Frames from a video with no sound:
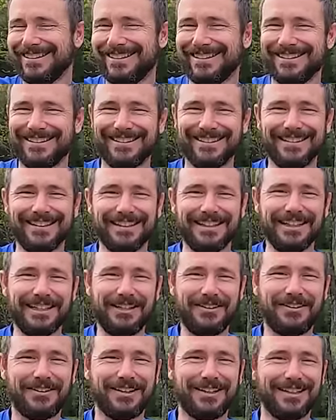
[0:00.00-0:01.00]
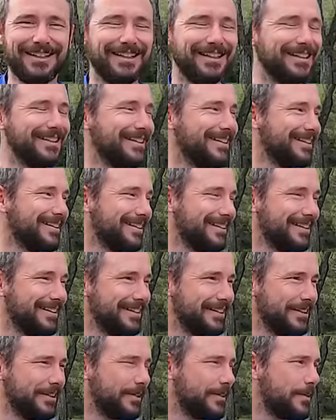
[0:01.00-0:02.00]

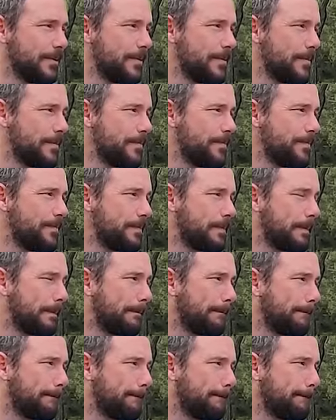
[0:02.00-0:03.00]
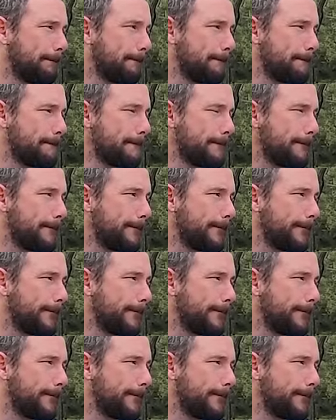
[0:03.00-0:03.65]
The person shown says nothing.